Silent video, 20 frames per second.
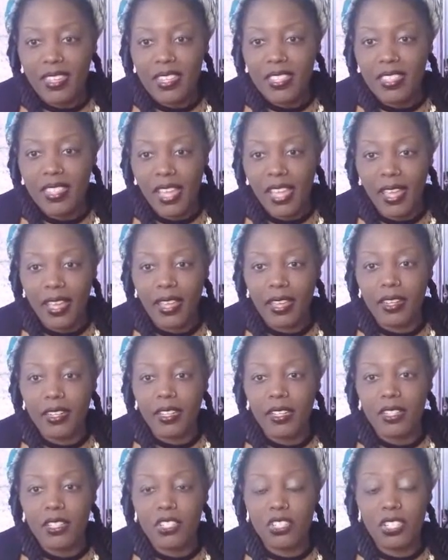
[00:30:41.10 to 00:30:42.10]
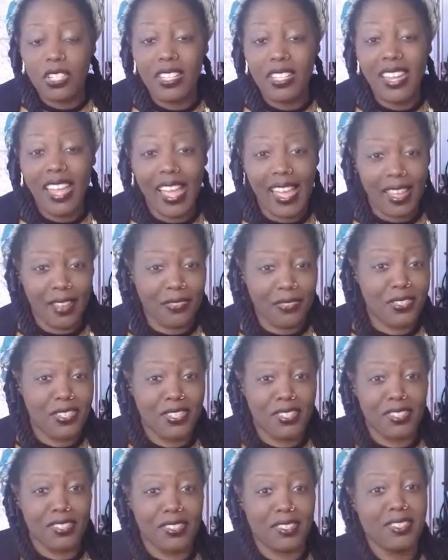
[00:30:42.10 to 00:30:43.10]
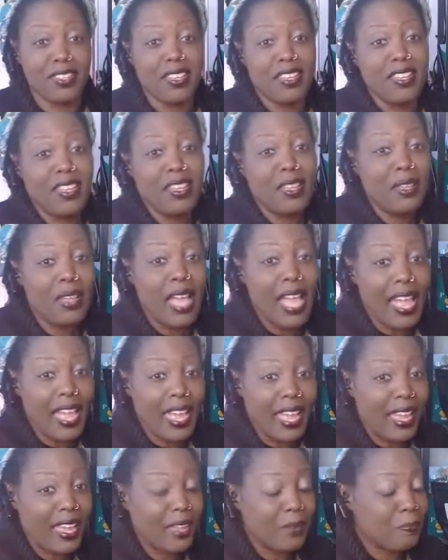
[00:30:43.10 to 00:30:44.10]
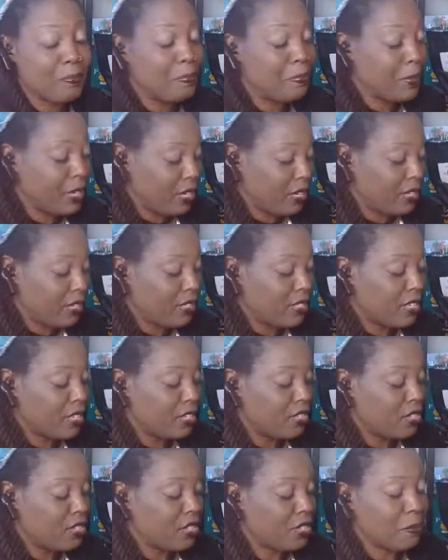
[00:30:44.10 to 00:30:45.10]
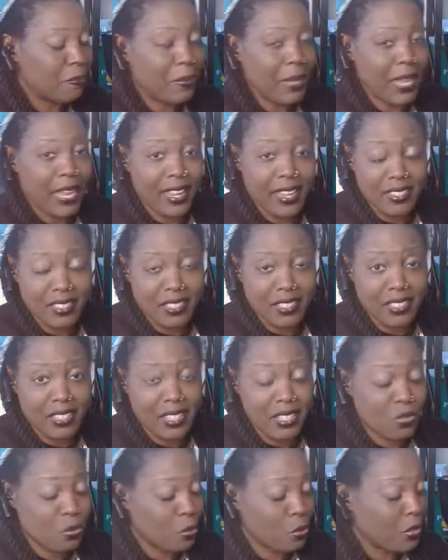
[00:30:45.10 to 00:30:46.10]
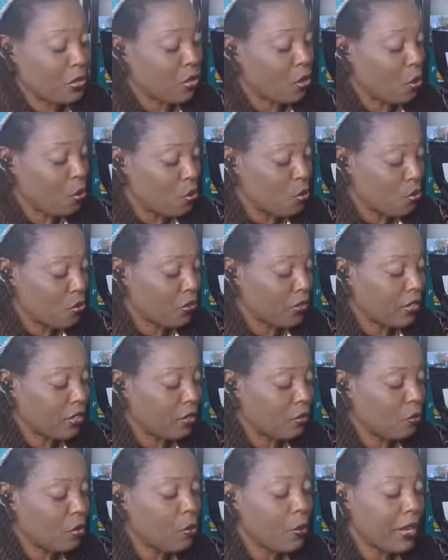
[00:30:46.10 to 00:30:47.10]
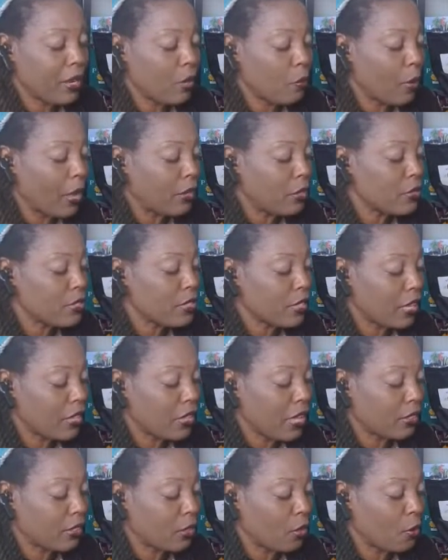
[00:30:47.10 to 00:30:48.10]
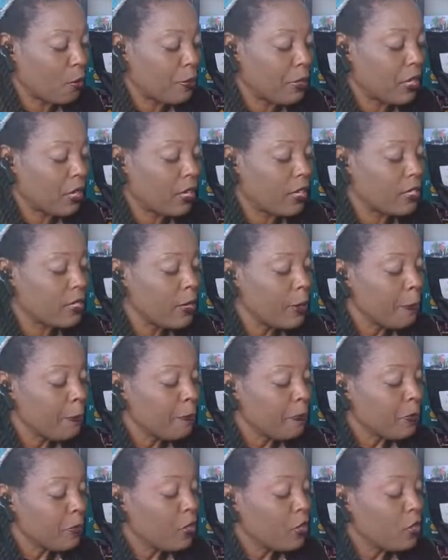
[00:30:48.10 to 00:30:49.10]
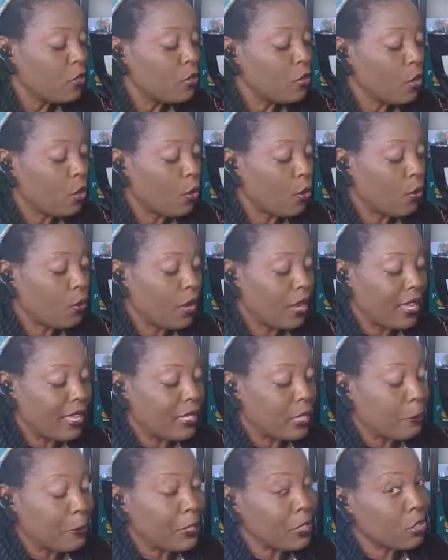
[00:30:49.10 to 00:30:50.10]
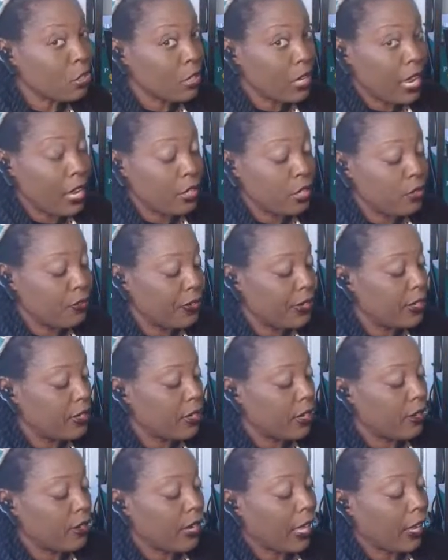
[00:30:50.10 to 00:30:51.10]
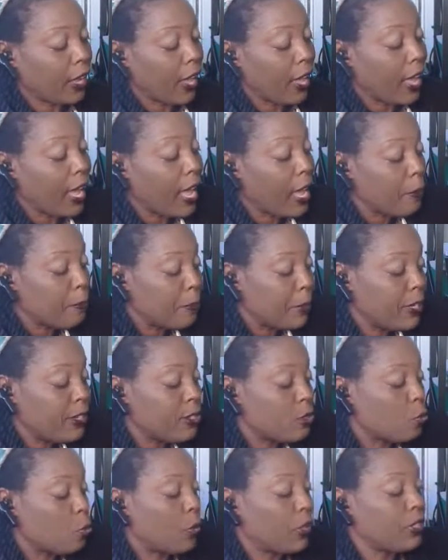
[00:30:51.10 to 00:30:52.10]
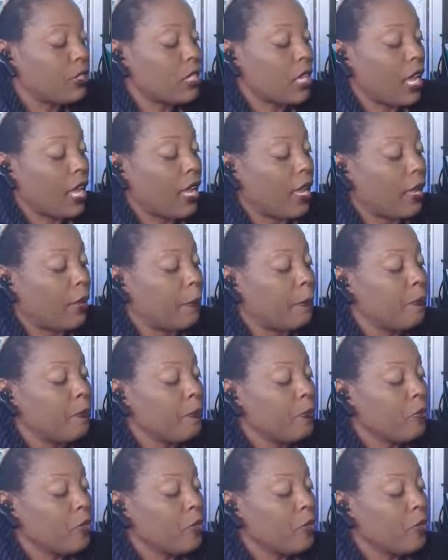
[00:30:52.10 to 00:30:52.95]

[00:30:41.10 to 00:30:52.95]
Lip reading: that she'd have to add beets to the banned list with okra. Well, wait, why do you say that though? Because it depends on how you've eaten it. Like I had beets one time